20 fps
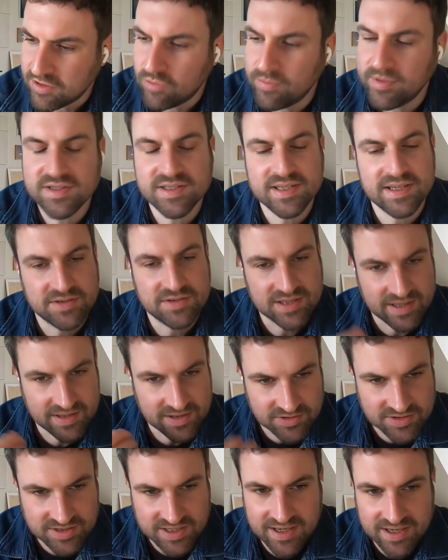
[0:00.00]
it almost sounds
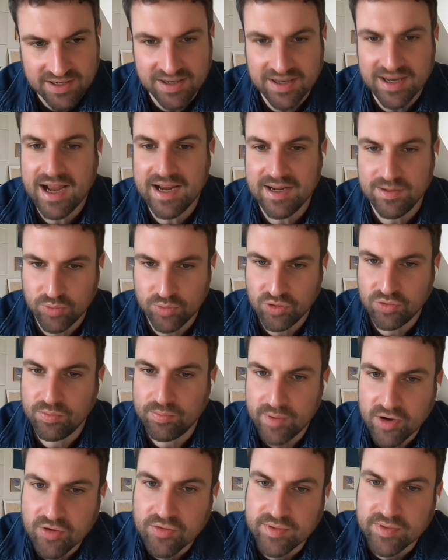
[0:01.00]
like those kind of light
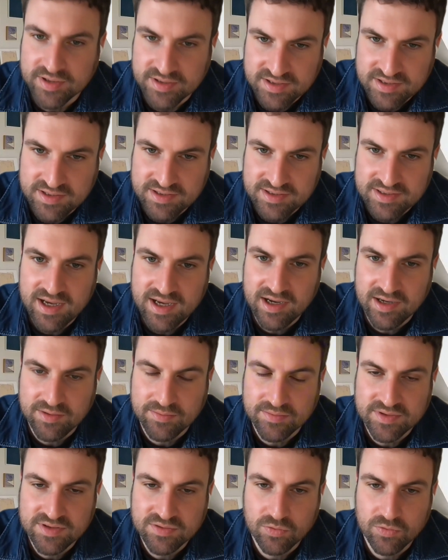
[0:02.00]
bulb moments at
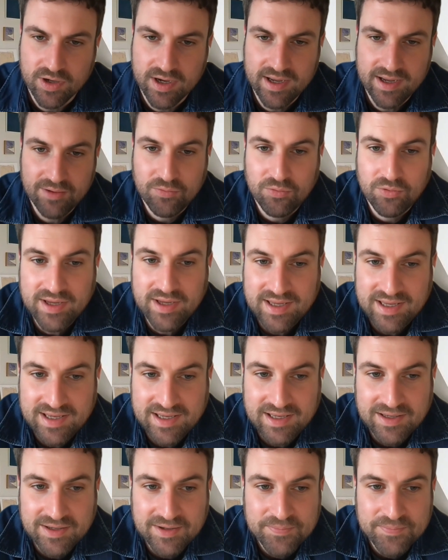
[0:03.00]
times where
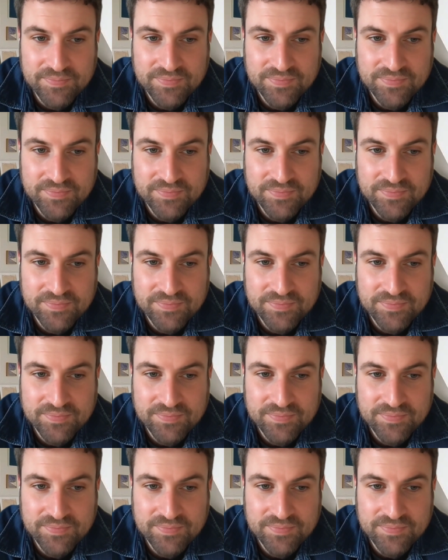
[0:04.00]
we